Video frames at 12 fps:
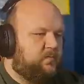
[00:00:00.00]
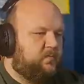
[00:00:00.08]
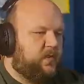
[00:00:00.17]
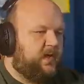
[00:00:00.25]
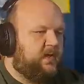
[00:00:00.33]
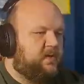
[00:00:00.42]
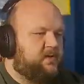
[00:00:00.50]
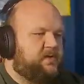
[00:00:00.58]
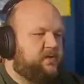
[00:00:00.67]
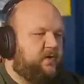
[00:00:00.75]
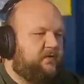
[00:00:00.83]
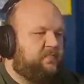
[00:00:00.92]
players
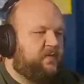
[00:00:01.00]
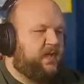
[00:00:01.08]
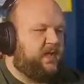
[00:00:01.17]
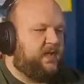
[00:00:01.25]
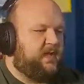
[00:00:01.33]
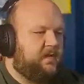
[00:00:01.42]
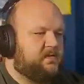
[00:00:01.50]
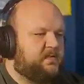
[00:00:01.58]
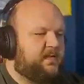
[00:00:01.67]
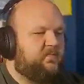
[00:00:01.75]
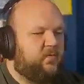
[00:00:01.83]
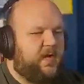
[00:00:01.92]
who have played
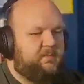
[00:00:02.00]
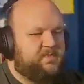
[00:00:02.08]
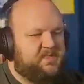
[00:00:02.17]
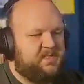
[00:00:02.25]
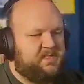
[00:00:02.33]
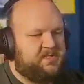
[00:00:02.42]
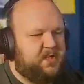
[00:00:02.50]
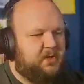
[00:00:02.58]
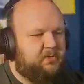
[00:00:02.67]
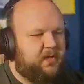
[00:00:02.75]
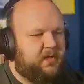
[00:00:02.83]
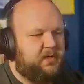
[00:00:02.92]
several games in this
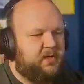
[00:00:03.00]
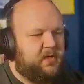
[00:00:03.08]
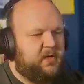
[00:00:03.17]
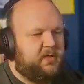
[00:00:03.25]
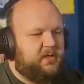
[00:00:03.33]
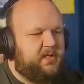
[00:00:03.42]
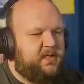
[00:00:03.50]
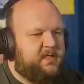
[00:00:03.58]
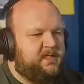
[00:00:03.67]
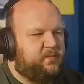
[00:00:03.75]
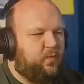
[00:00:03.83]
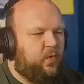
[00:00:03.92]
genre. The
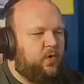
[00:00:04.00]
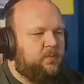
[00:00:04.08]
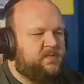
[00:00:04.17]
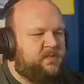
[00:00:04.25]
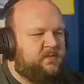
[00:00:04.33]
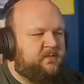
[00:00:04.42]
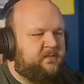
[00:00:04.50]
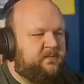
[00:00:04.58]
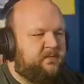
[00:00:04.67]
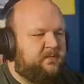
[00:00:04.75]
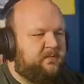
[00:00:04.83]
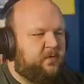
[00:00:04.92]
swarms
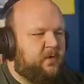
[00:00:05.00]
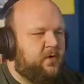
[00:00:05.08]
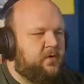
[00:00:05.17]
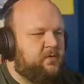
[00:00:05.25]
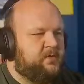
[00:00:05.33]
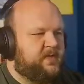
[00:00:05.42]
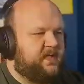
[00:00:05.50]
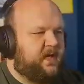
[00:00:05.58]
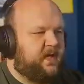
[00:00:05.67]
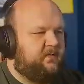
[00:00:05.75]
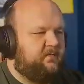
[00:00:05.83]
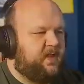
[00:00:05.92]
of crows that
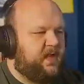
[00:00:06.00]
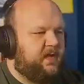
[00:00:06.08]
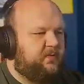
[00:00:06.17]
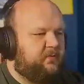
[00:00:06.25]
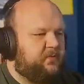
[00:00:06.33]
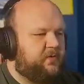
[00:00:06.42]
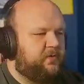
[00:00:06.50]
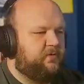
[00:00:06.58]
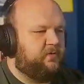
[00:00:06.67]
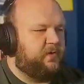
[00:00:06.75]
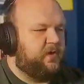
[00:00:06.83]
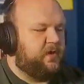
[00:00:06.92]
kind of fly
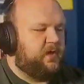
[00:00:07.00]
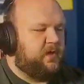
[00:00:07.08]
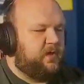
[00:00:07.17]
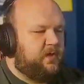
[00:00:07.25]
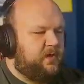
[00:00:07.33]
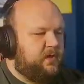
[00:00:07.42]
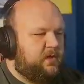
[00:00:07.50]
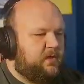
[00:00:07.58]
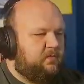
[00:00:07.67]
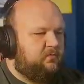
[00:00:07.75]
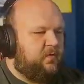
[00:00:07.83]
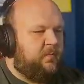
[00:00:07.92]
through
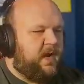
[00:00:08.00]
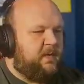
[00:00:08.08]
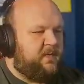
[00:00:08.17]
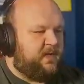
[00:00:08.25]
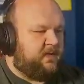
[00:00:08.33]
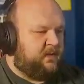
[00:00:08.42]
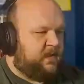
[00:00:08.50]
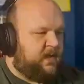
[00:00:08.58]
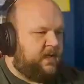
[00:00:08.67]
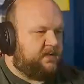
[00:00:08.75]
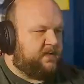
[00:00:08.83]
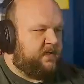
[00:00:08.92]
remind me a
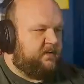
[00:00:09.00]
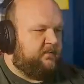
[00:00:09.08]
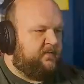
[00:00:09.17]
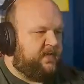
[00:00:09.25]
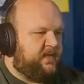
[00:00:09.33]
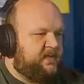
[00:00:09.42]
lot of the